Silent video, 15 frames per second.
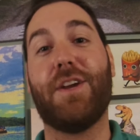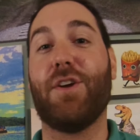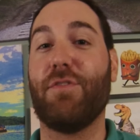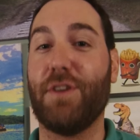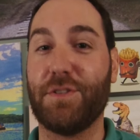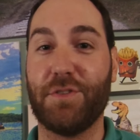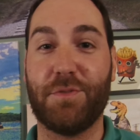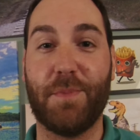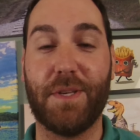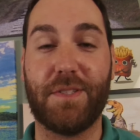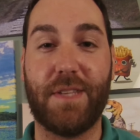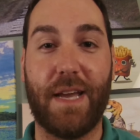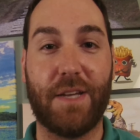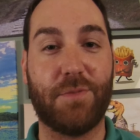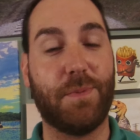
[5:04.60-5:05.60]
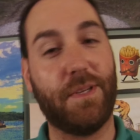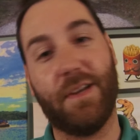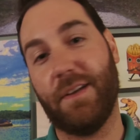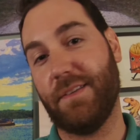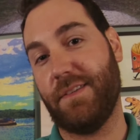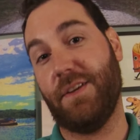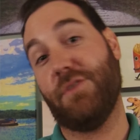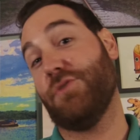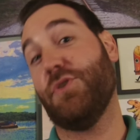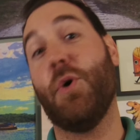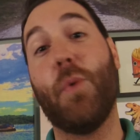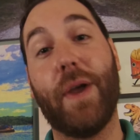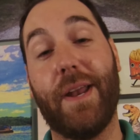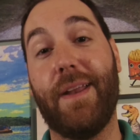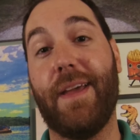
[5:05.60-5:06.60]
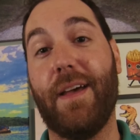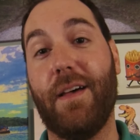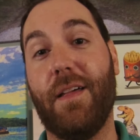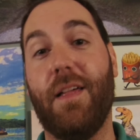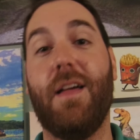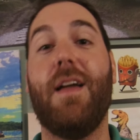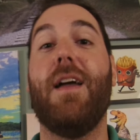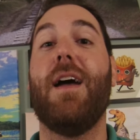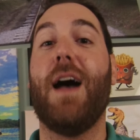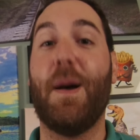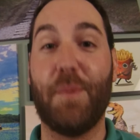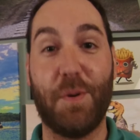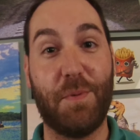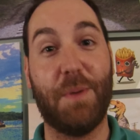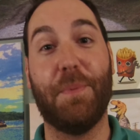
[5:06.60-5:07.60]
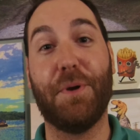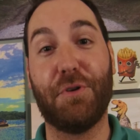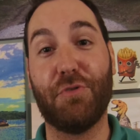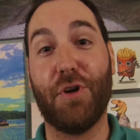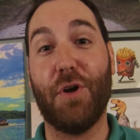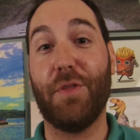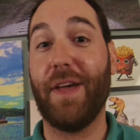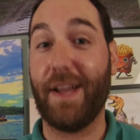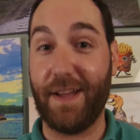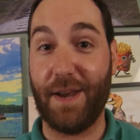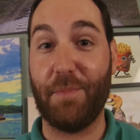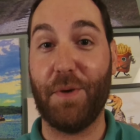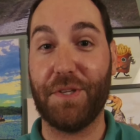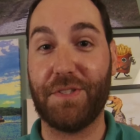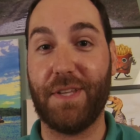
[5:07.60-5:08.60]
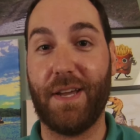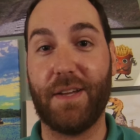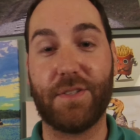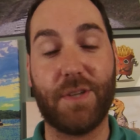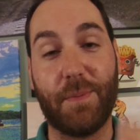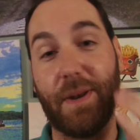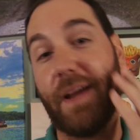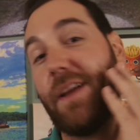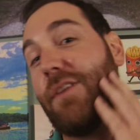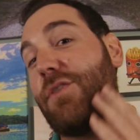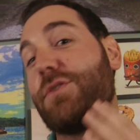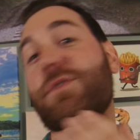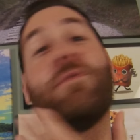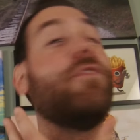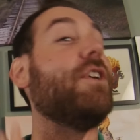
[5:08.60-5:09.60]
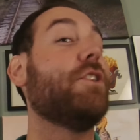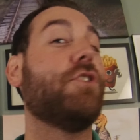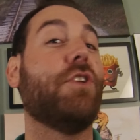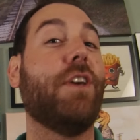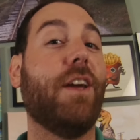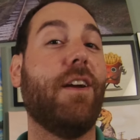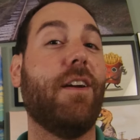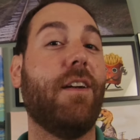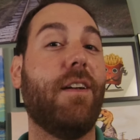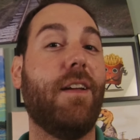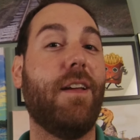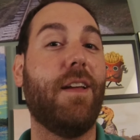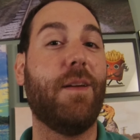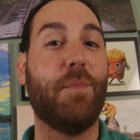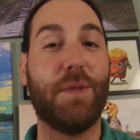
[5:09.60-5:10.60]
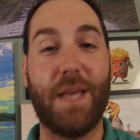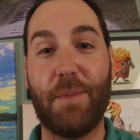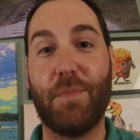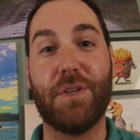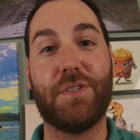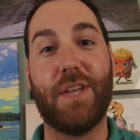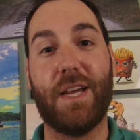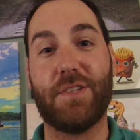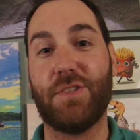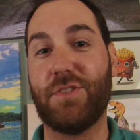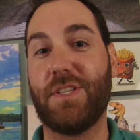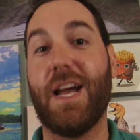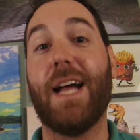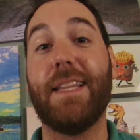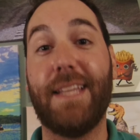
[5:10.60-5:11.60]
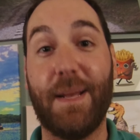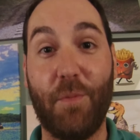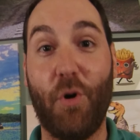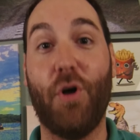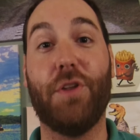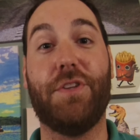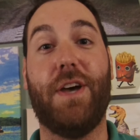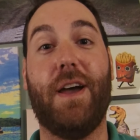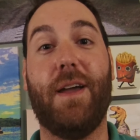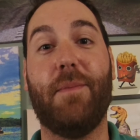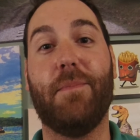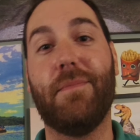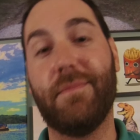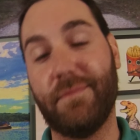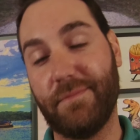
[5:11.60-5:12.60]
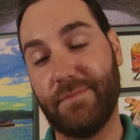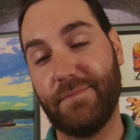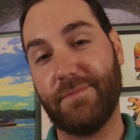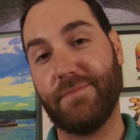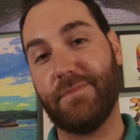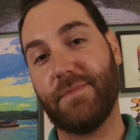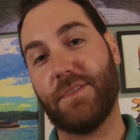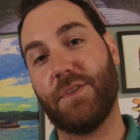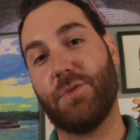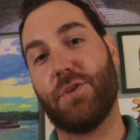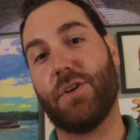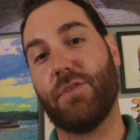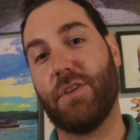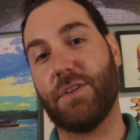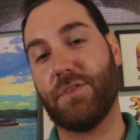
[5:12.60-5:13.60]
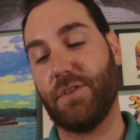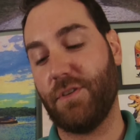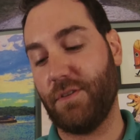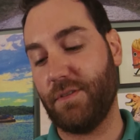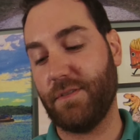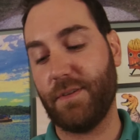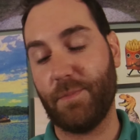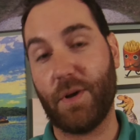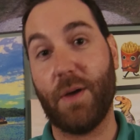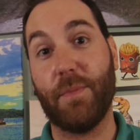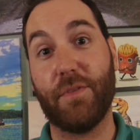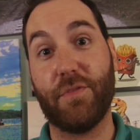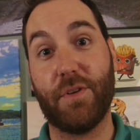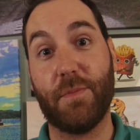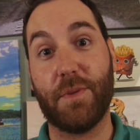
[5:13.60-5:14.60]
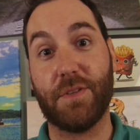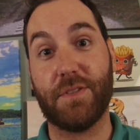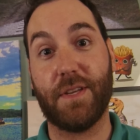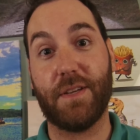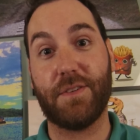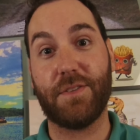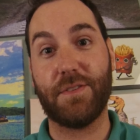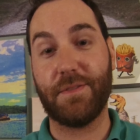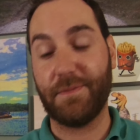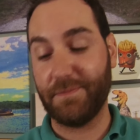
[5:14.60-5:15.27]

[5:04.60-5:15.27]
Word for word: Kurt Russell's mustache? Because there is no way in hell I'm going to be able to grow that kind of mustache. I mean, I can grow some facial hair, but that mustache is goddamn all time. So Kurt Russell, I'm coming for your mustache.